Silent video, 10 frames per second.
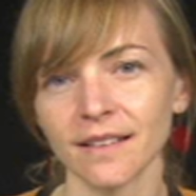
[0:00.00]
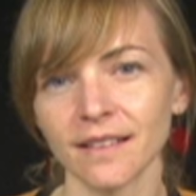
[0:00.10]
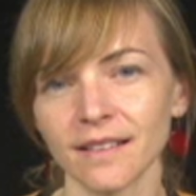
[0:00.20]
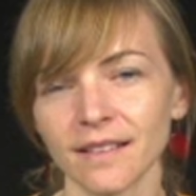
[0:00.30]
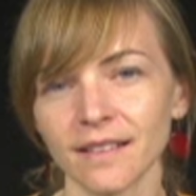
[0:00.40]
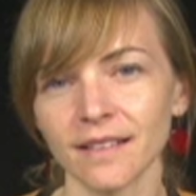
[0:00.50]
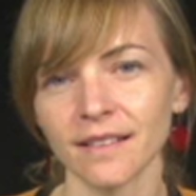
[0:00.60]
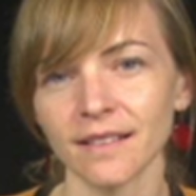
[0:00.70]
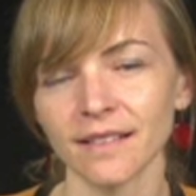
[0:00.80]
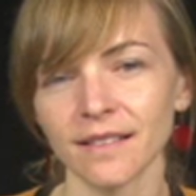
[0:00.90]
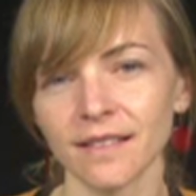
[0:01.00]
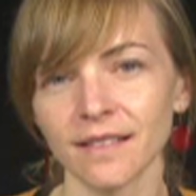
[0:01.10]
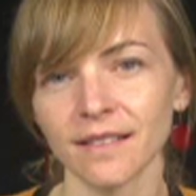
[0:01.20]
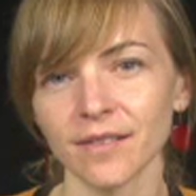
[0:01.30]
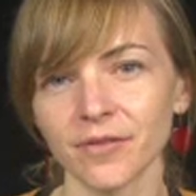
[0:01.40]

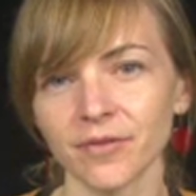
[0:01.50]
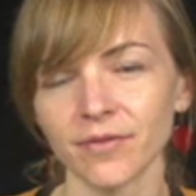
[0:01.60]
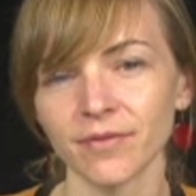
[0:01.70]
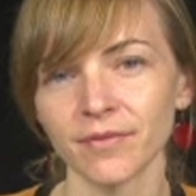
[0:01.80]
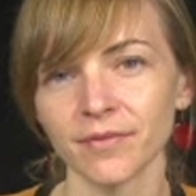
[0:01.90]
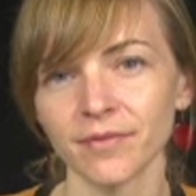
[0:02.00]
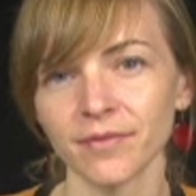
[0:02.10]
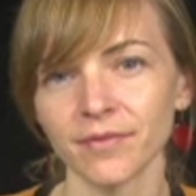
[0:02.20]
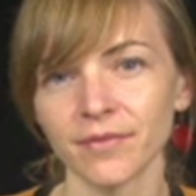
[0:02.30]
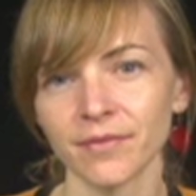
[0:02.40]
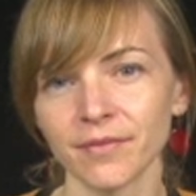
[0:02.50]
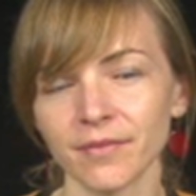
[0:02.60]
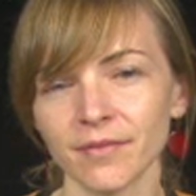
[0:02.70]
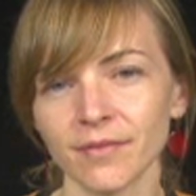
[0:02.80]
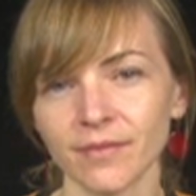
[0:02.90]

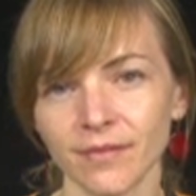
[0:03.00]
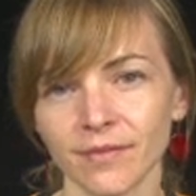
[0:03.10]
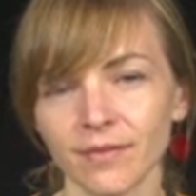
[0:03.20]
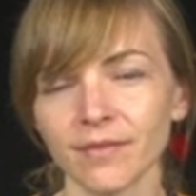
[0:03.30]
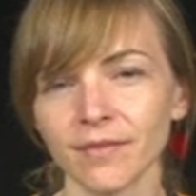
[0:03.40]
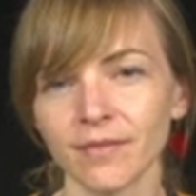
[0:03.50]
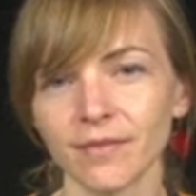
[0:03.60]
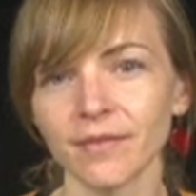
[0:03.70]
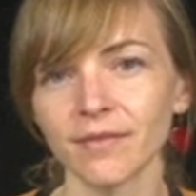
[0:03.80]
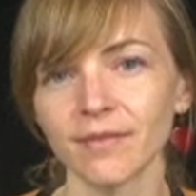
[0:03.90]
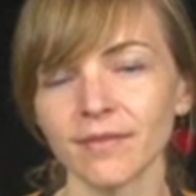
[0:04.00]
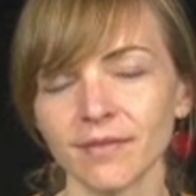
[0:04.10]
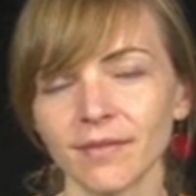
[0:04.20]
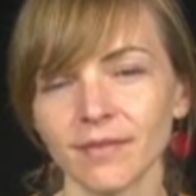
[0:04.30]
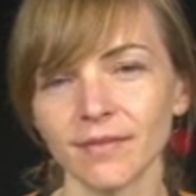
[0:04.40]

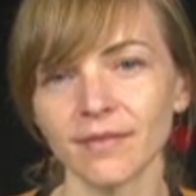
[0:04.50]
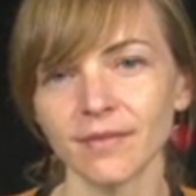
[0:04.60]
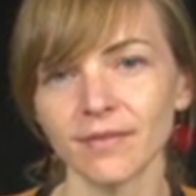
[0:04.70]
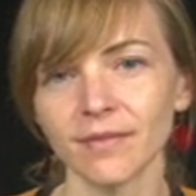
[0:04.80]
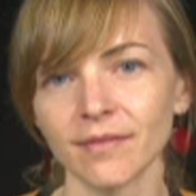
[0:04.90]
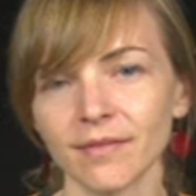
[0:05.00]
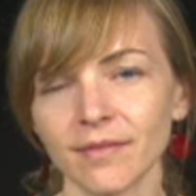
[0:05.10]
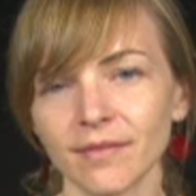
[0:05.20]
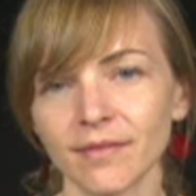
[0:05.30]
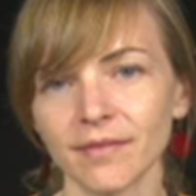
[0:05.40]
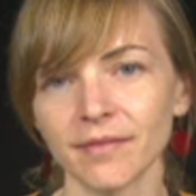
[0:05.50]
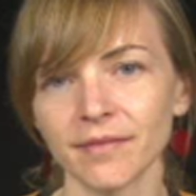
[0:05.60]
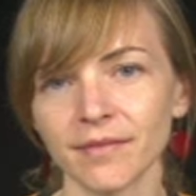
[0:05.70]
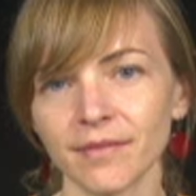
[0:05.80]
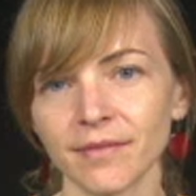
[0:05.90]

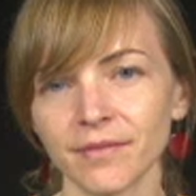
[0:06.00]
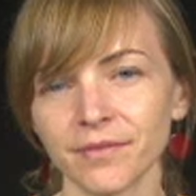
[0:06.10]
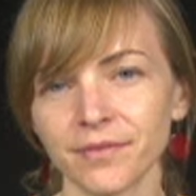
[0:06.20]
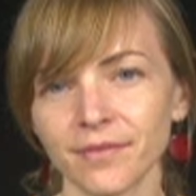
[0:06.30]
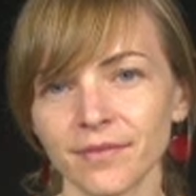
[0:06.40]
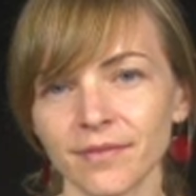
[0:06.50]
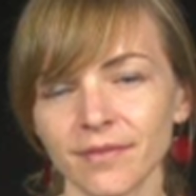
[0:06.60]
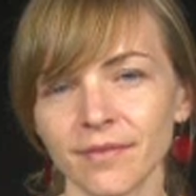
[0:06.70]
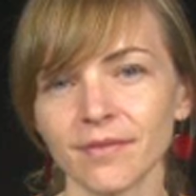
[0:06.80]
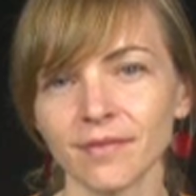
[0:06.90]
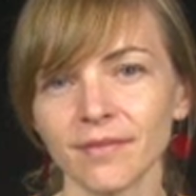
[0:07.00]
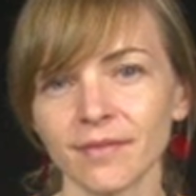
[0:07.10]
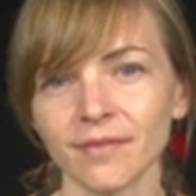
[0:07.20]
[no speech]